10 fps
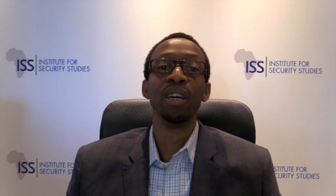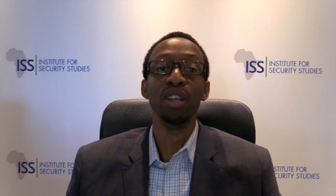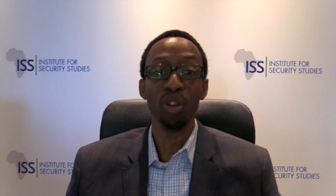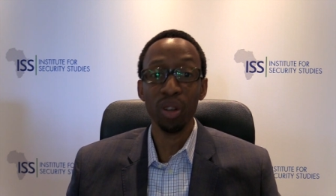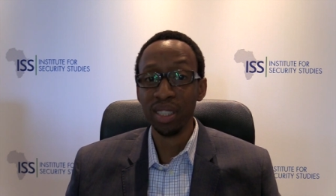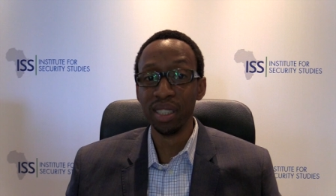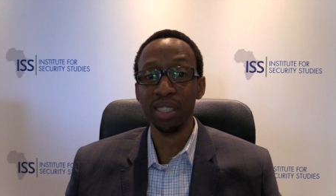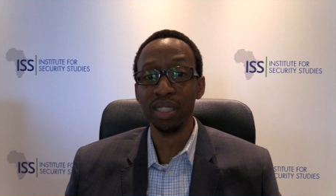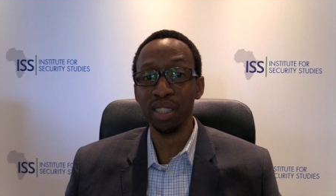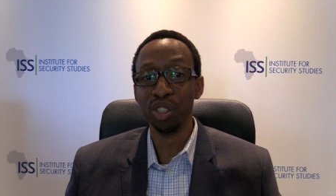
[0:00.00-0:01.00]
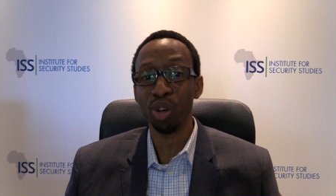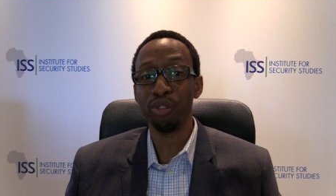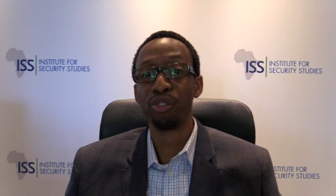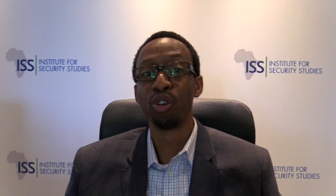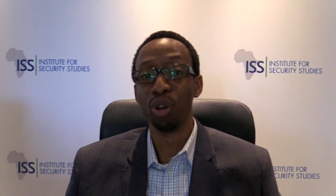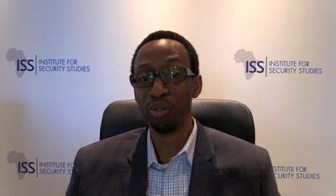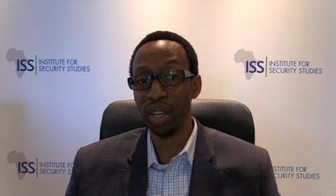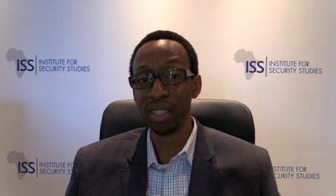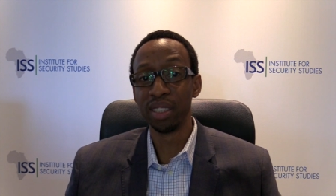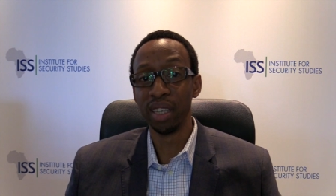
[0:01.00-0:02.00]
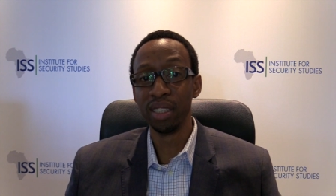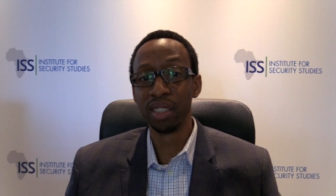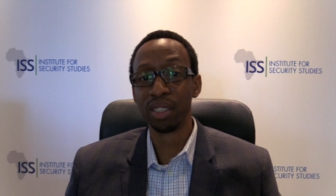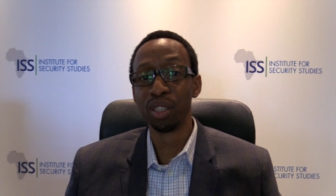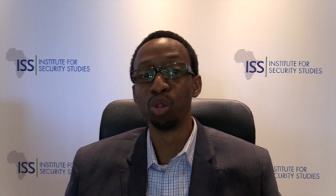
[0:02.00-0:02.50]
non-citizens of conflict states